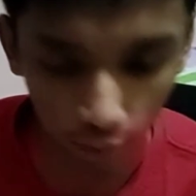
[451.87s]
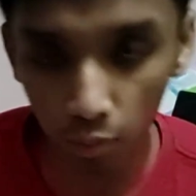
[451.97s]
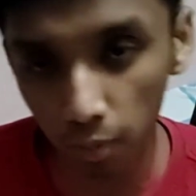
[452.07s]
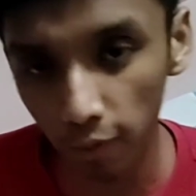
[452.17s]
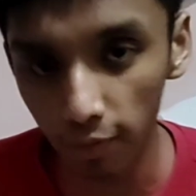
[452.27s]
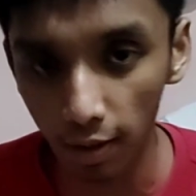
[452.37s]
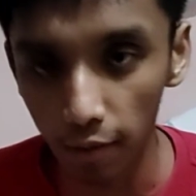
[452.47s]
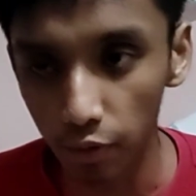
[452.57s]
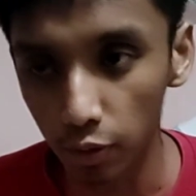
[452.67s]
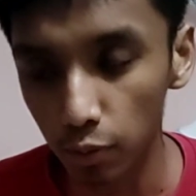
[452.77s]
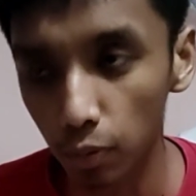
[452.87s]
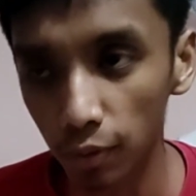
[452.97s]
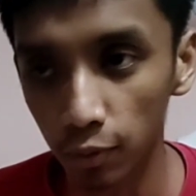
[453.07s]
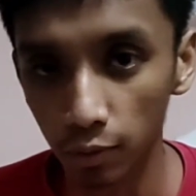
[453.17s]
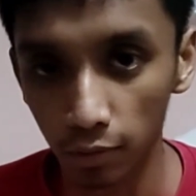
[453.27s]
2.5, so it's
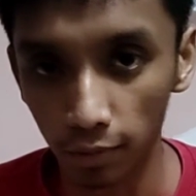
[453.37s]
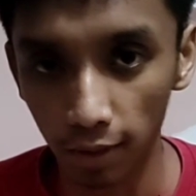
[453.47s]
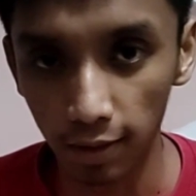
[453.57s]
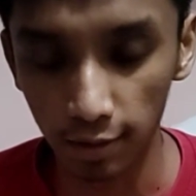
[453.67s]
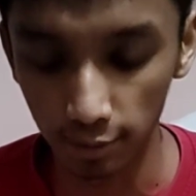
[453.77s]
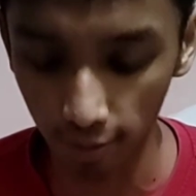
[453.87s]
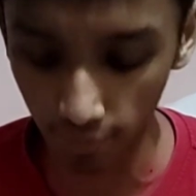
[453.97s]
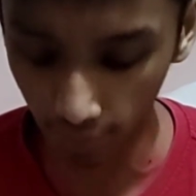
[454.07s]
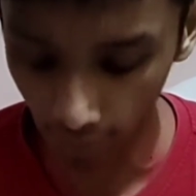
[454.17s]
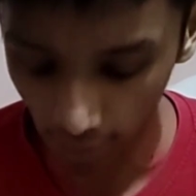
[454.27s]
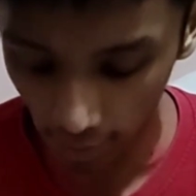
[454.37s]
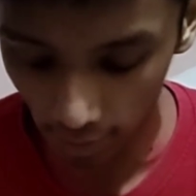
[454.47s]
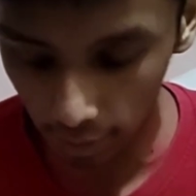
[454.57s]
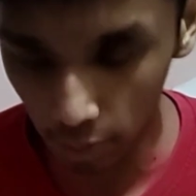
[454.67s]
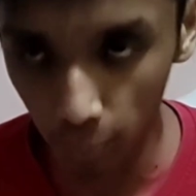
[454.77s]
1/4 of that, so 7.
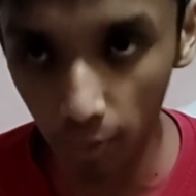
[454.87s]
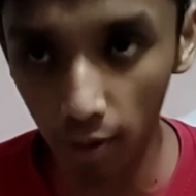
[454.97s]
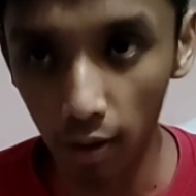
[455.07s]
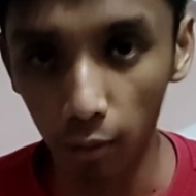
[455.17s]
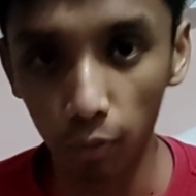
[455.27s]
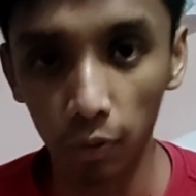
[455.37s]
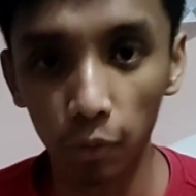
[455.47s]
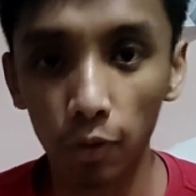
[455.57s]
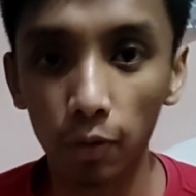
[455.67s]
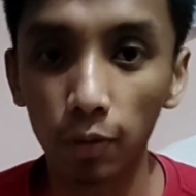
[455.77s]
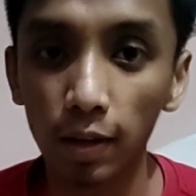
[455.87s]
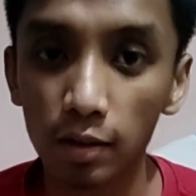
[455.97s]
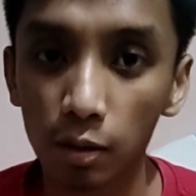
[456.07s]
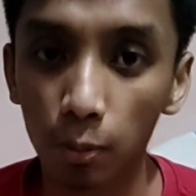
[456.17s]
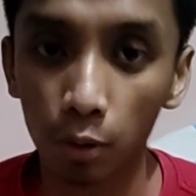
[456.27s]
And 0.8, 1/4 of that,
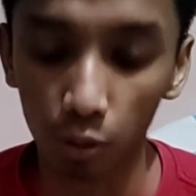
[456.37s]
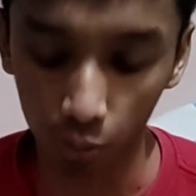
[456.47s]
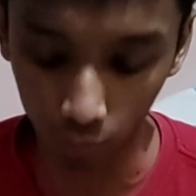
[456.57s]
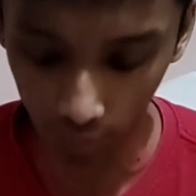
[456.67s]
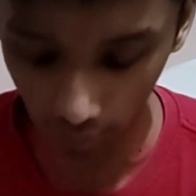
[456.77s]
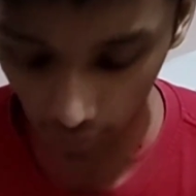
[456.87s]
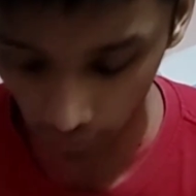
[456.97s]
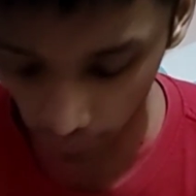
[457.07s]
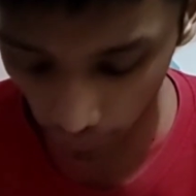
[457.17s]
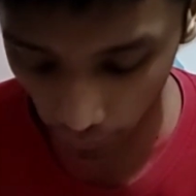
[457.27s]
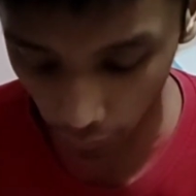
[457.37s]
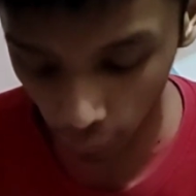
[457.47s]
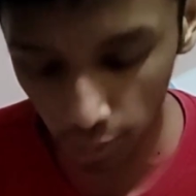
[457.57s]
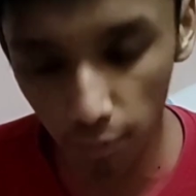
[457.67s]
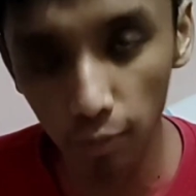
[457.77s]
0.2, so the
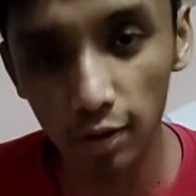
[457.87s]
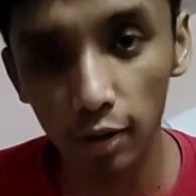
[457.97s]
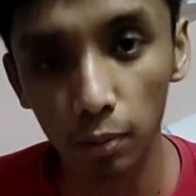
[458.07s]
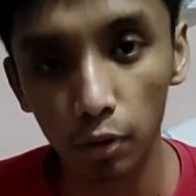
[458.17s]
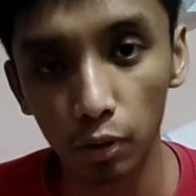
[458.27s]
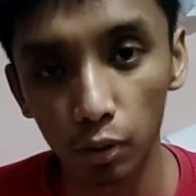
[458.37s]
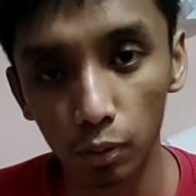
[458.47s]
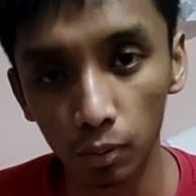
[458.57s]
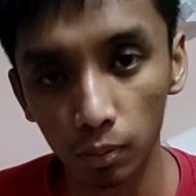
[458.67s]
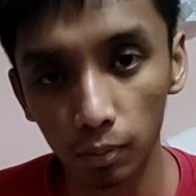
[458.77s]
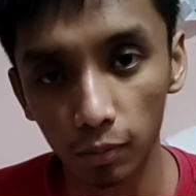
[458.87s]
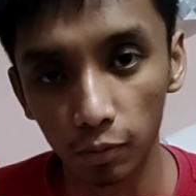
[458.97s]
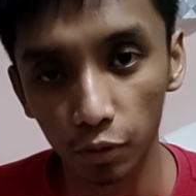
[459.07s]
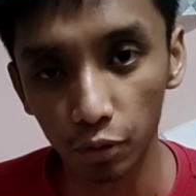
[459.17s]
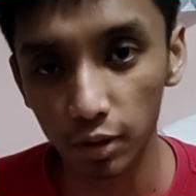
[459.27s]
first one was 0.2
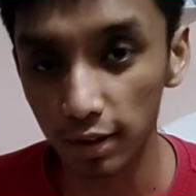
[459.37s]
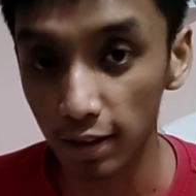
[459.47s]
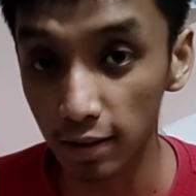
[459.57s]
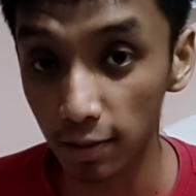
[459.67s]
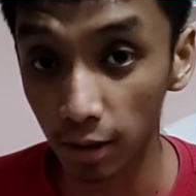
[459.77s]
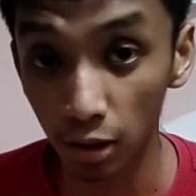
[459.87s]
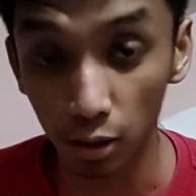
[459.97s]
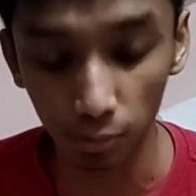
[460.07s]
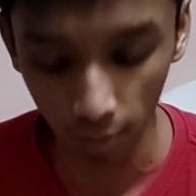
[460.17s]
volts, that's very low.